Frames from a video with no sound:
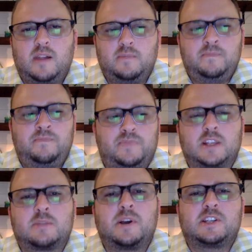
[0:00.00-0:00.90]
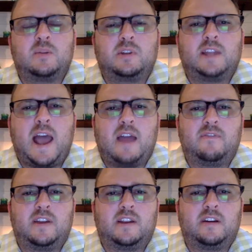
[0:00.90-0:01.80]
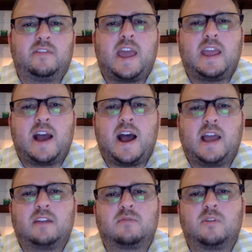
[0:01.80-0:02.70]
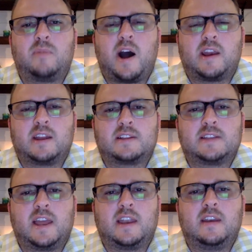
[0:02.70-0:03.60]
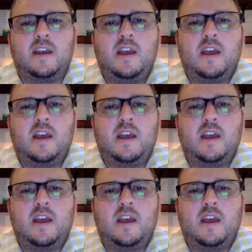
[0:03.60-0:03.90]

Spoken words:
Especially with the advent of AI and robotics, and